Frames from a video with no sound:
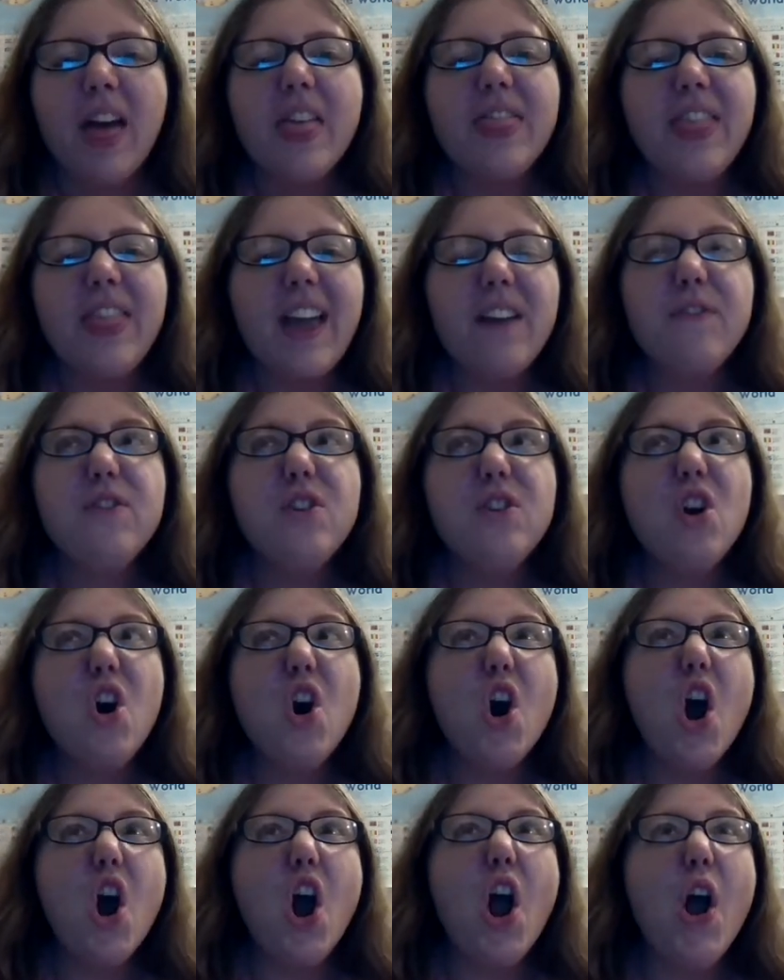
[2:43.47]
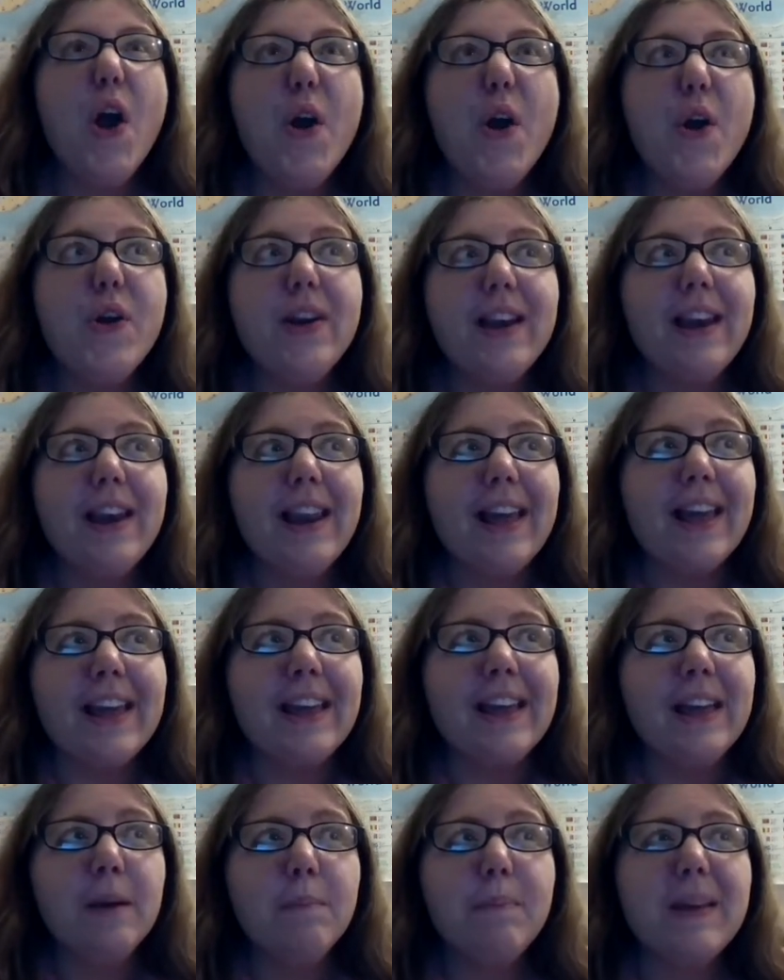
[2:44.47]
They've not
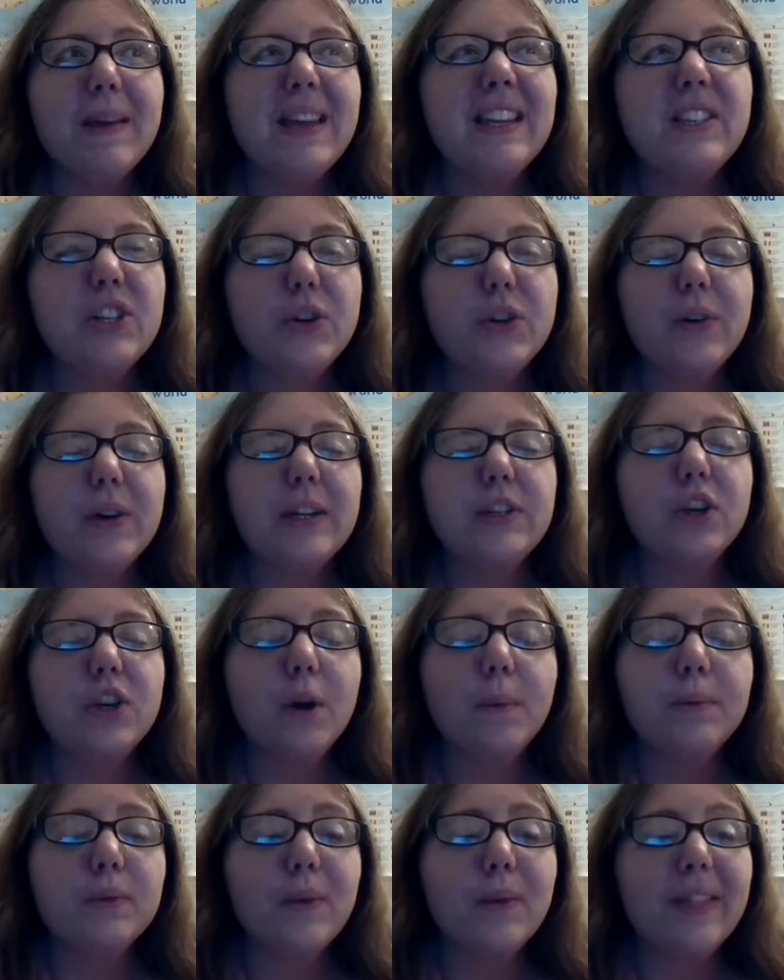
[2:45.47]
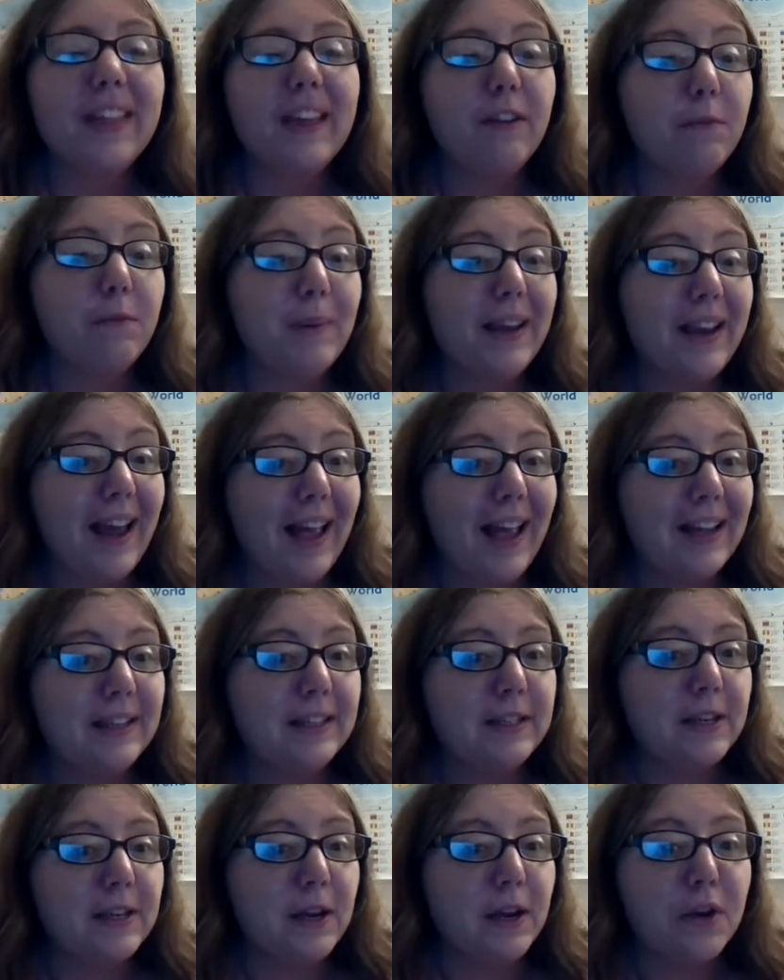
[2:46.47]
only been doing jobs when they've been
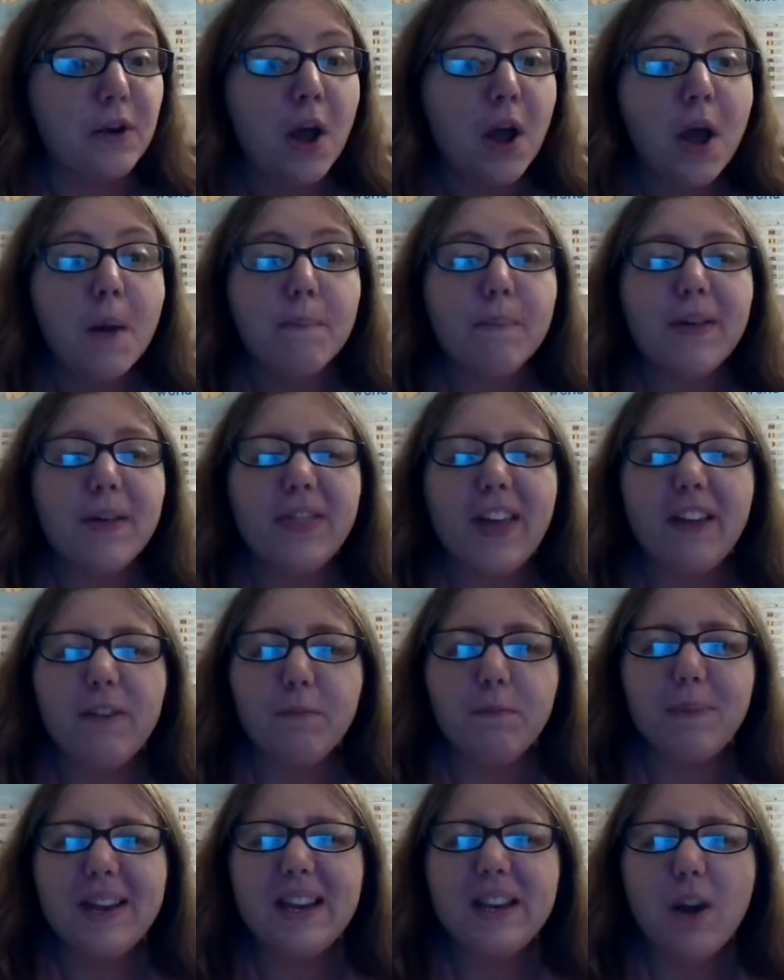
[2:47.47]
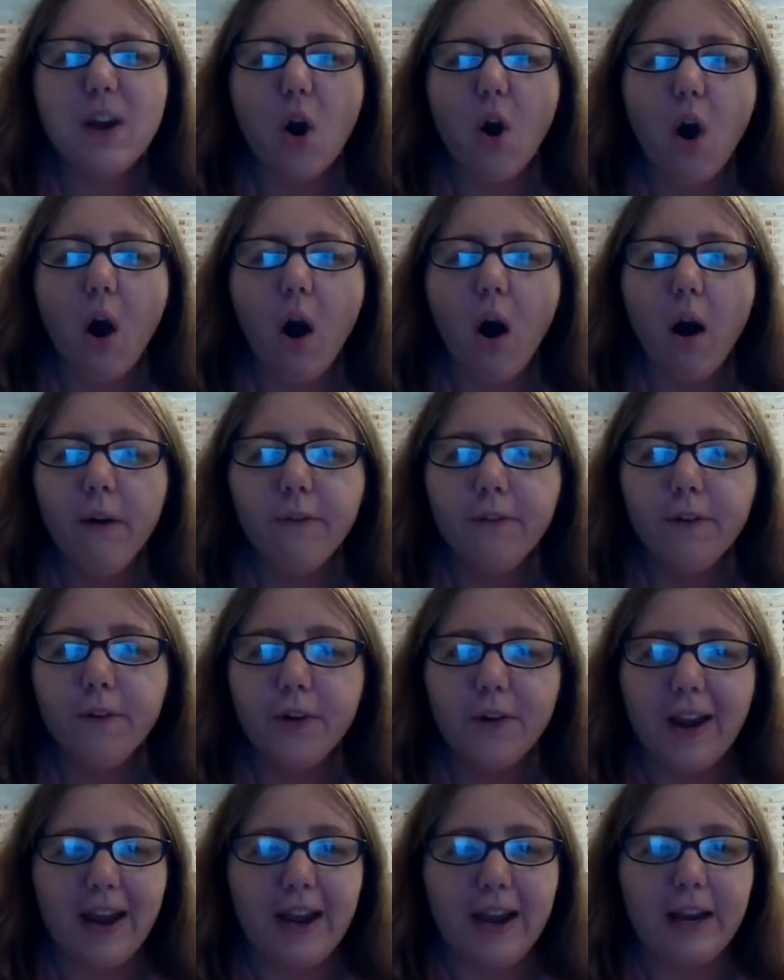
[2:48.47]
asked to, but they've been
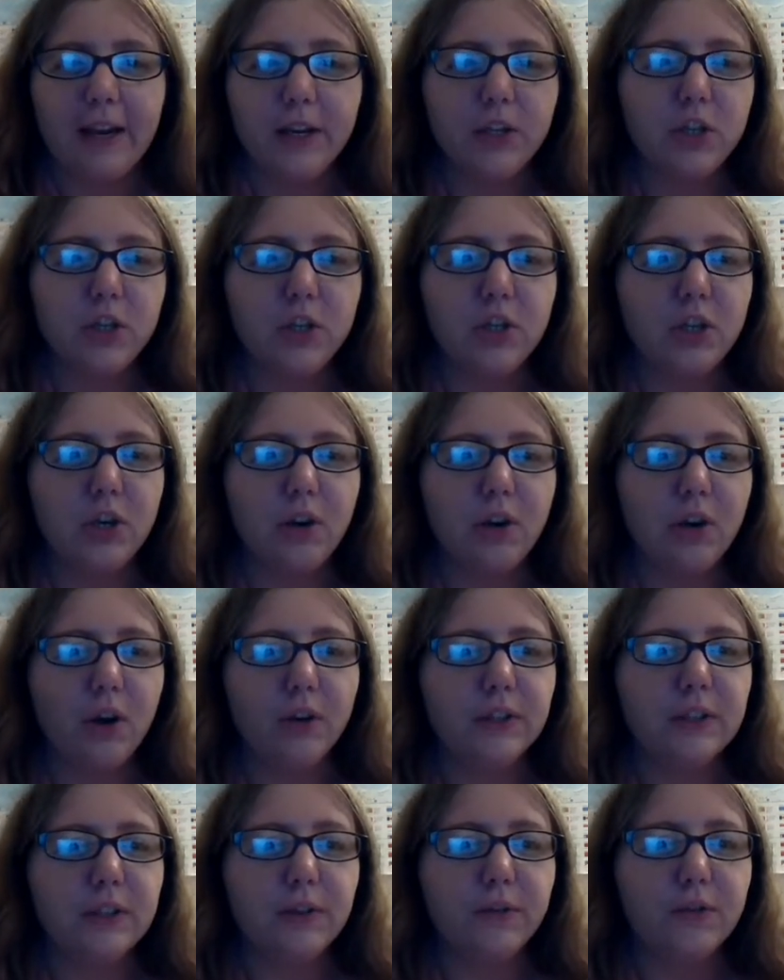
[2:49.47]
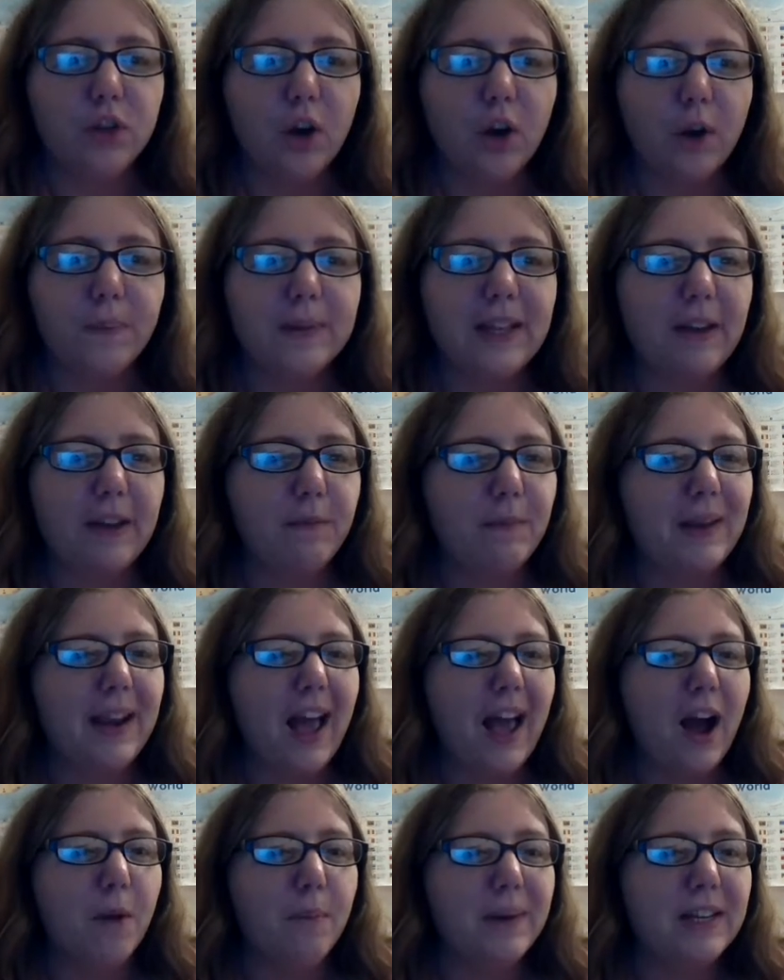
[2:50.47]
offering to do lots of jobs. They've been
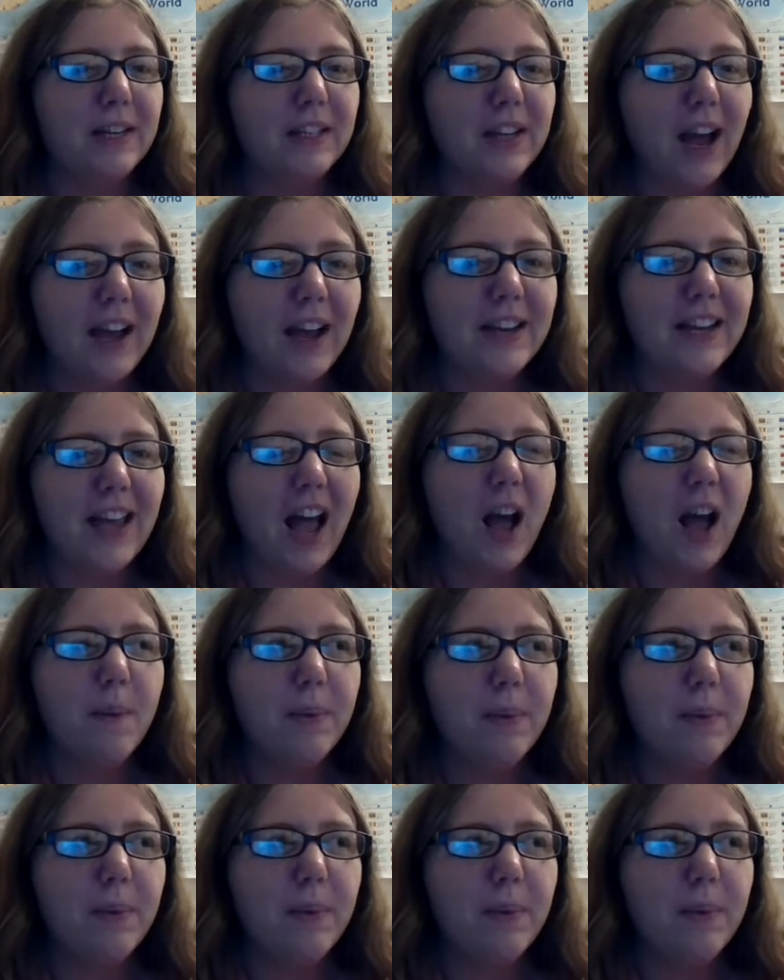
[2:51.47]
helping tidy up